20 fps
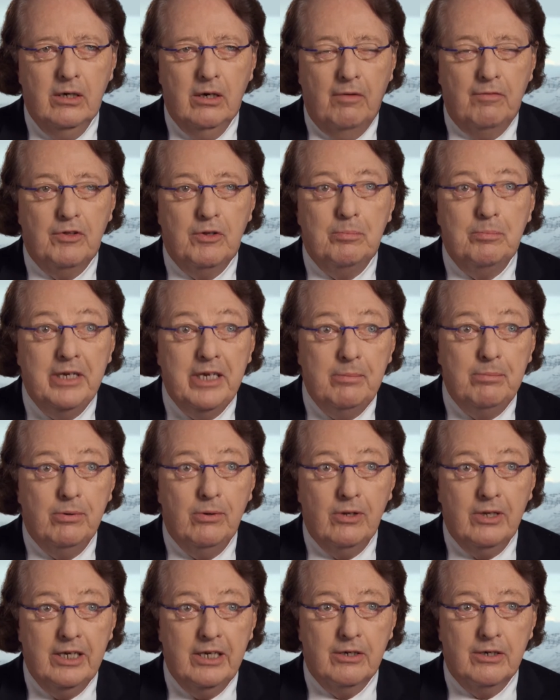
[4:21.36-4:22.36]
of the
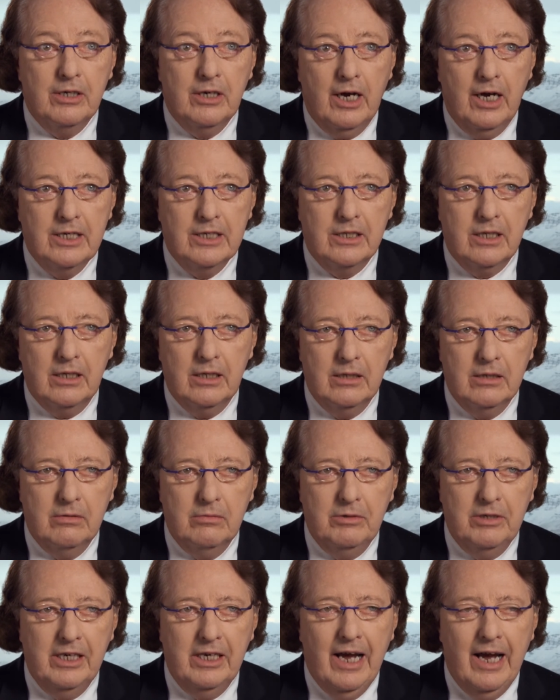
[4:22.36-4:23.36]
people here in
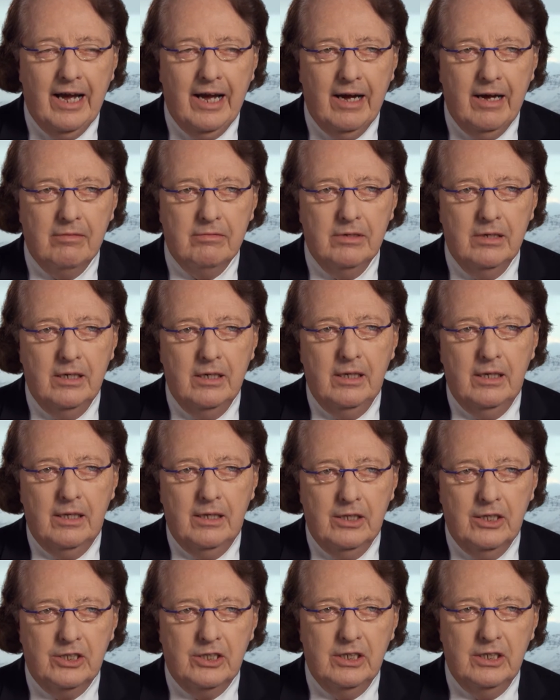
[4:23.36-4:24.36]
Iceland, we have
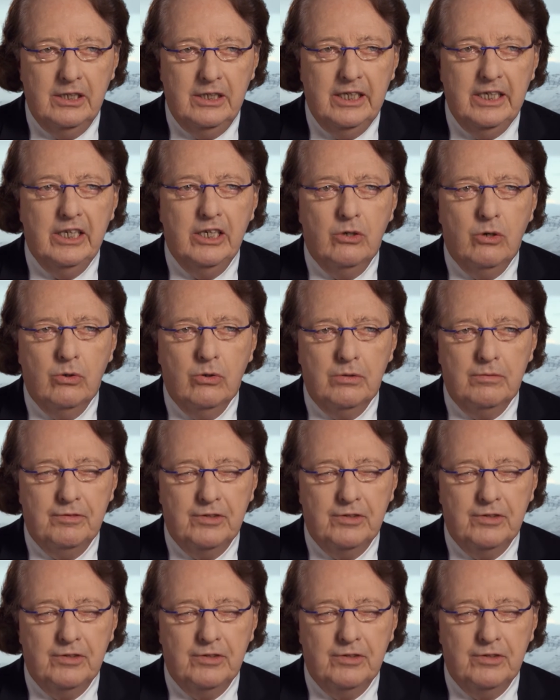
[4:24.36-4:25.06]
this deCODE